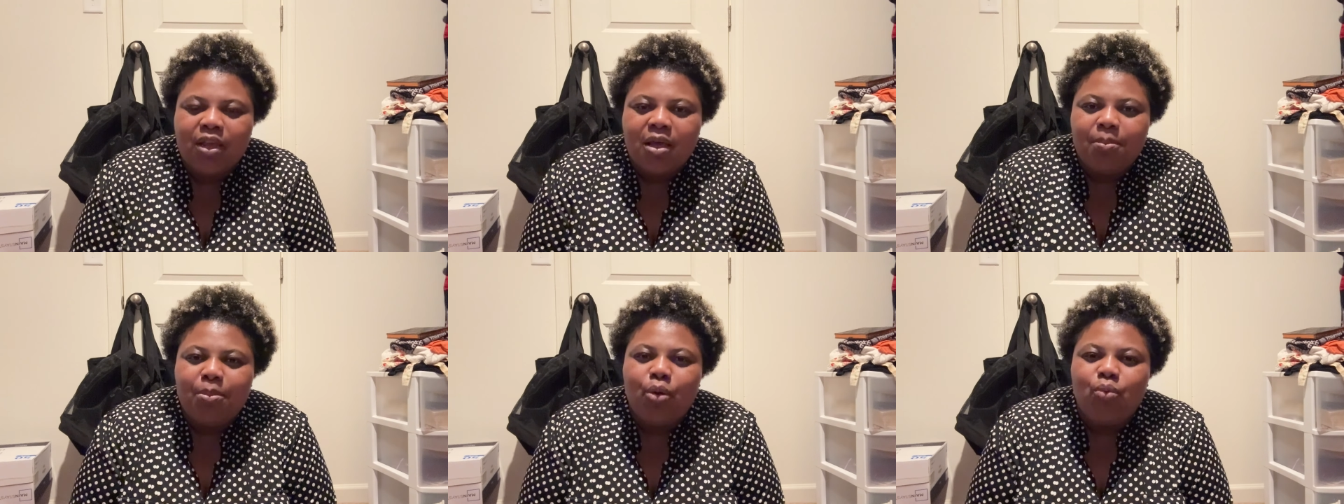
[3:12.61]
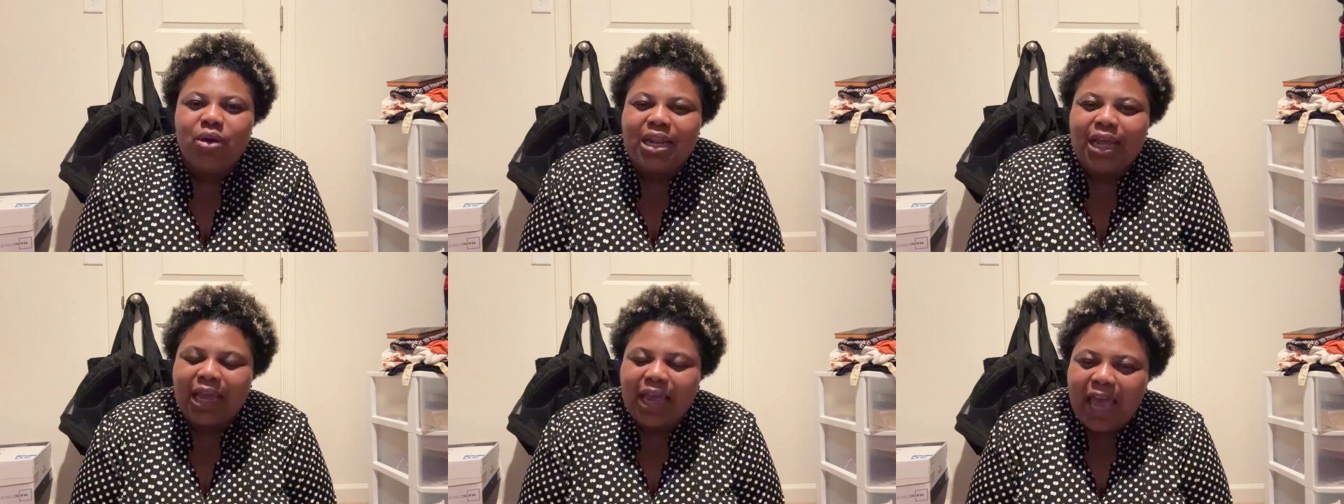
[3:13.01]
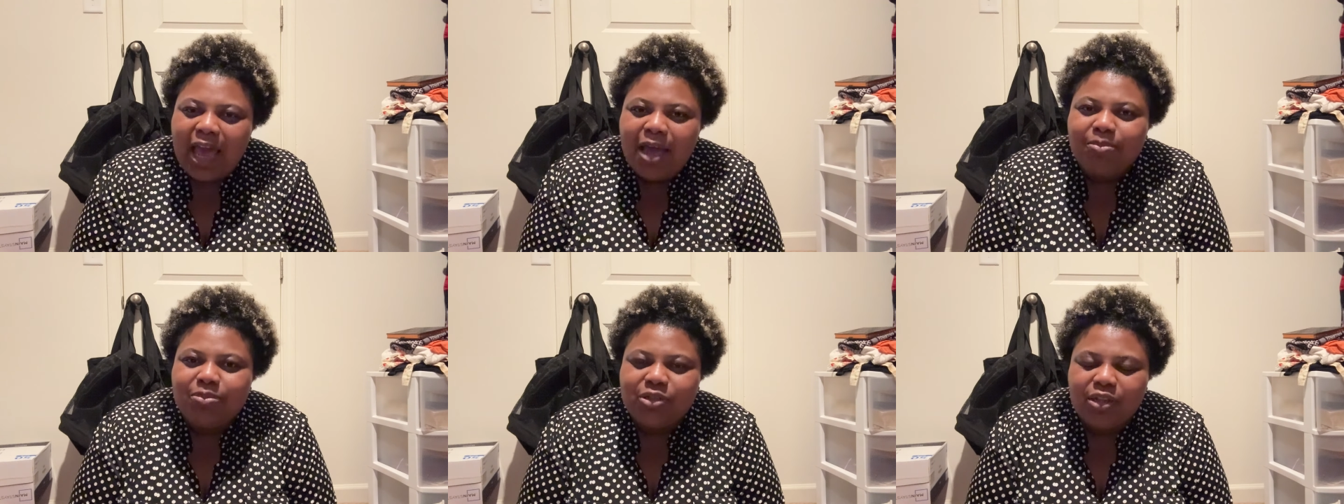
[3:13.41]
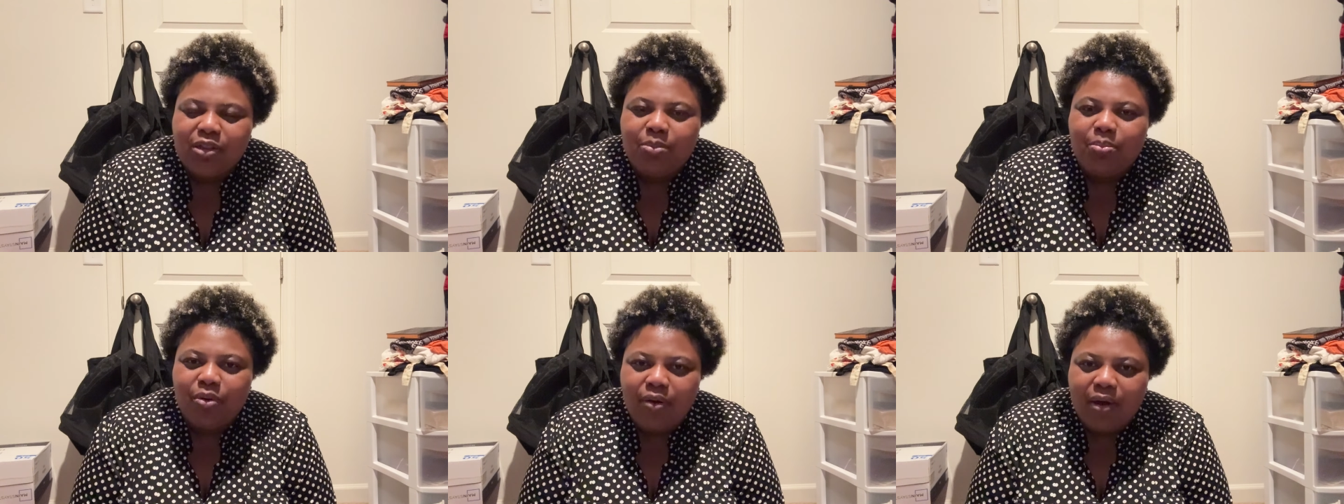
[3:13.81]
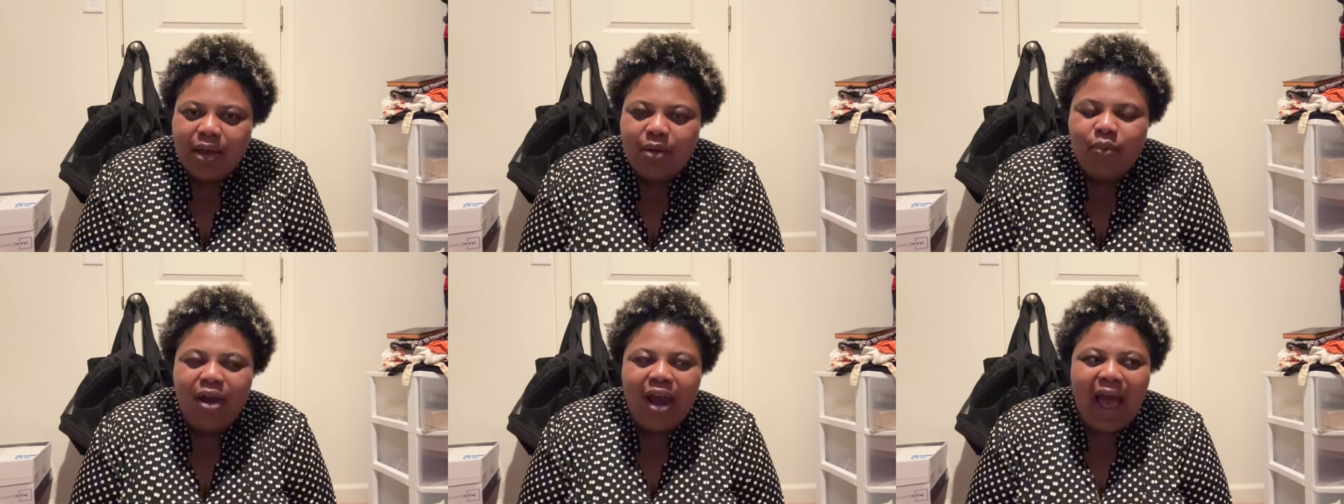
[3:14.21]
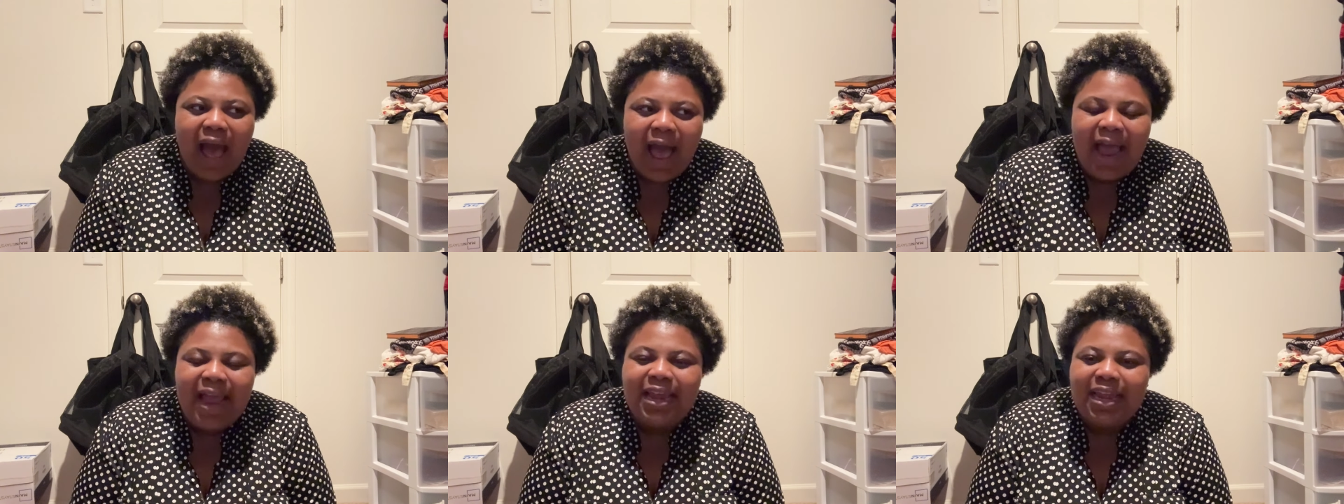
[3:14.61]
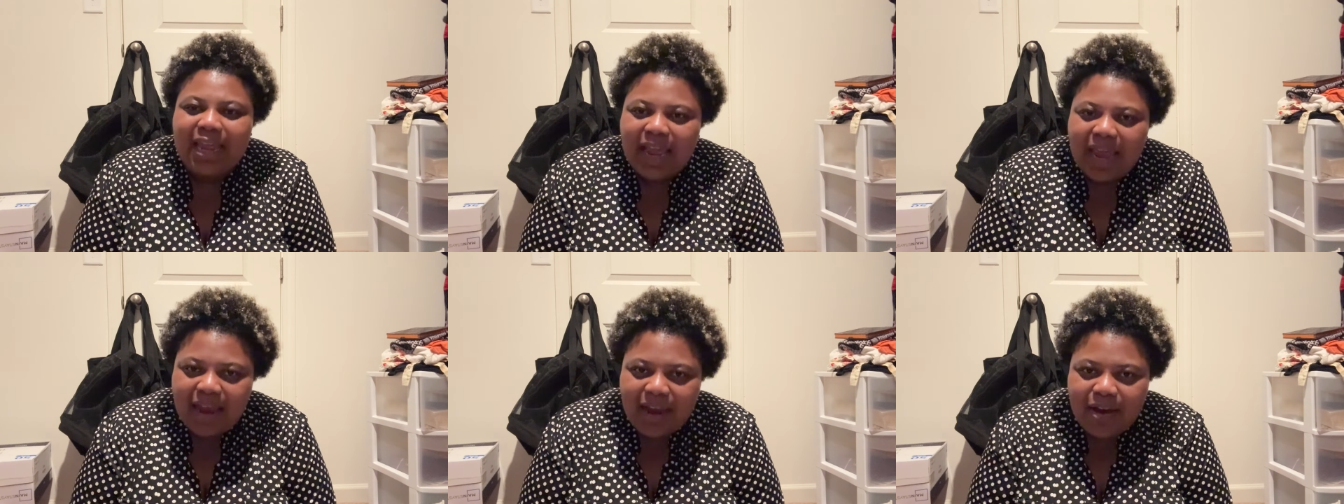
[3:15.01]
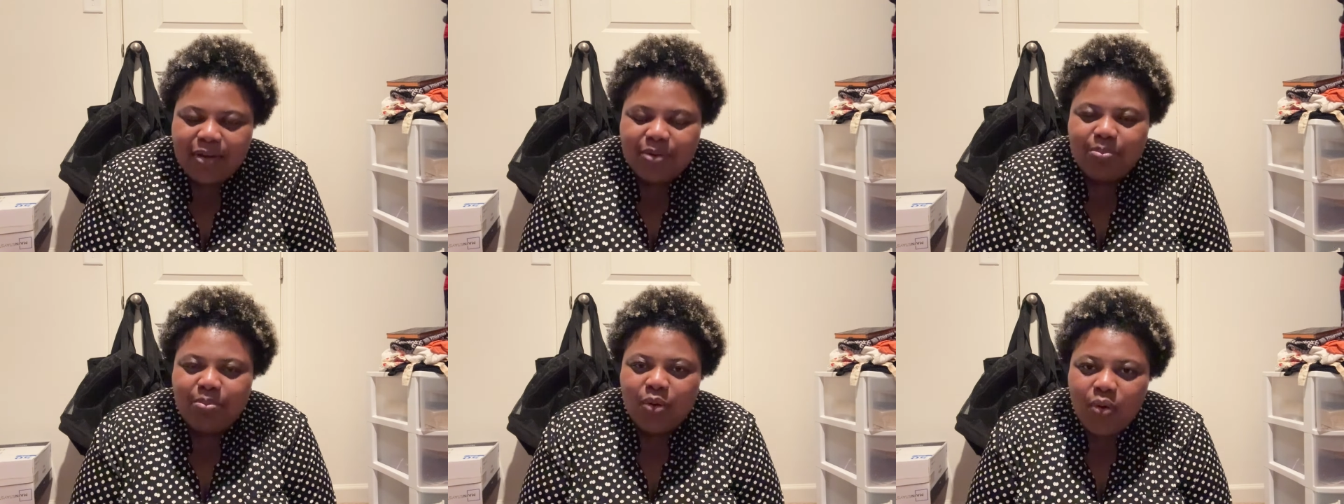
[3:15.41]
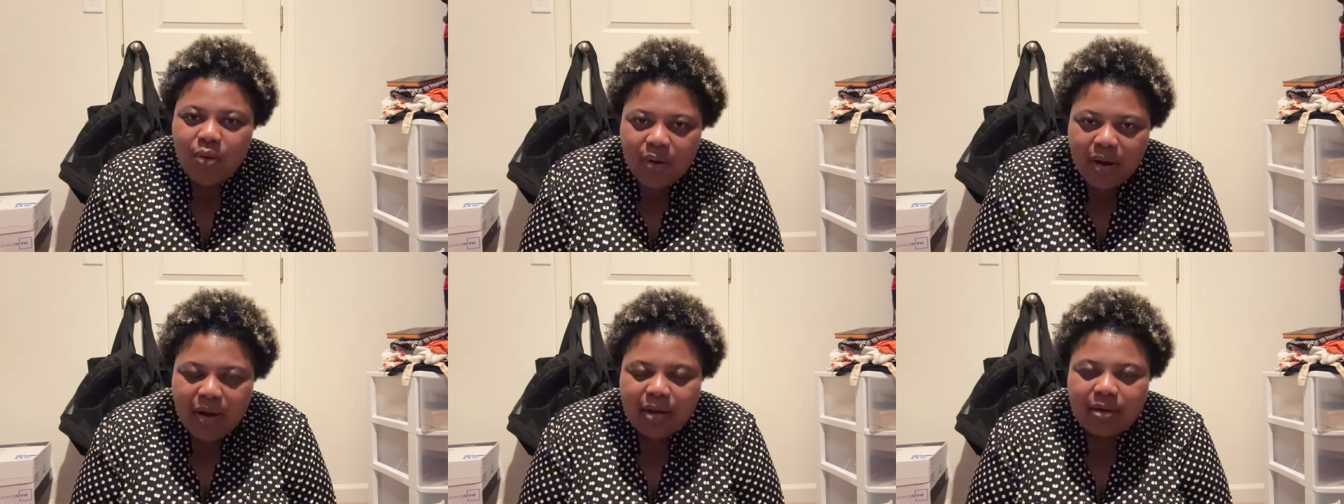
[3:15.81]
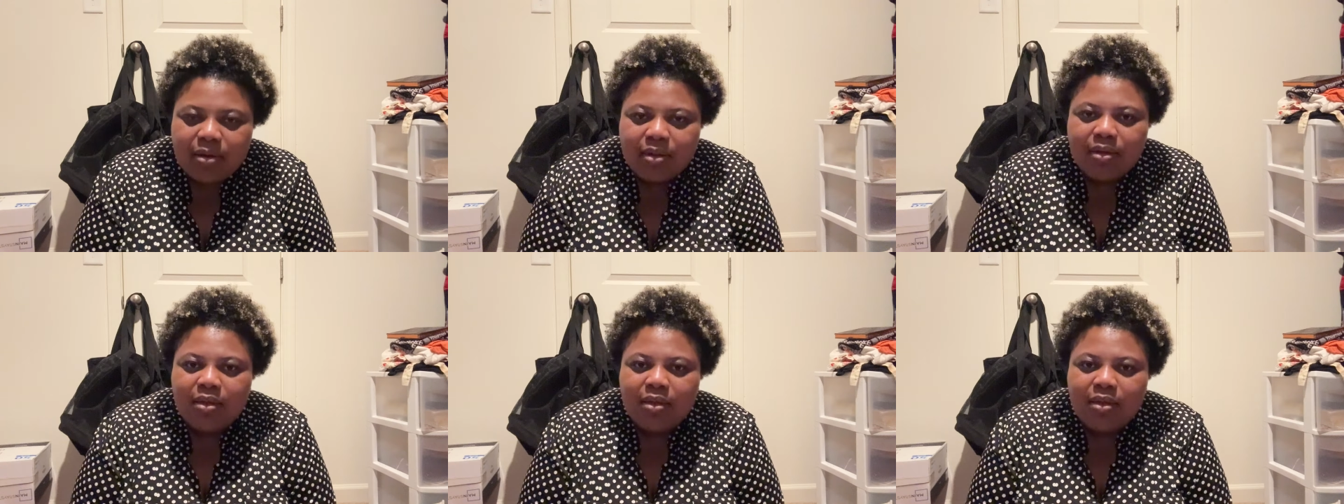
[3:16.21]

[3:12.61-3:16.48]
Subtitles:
But when it came to the point where I cared more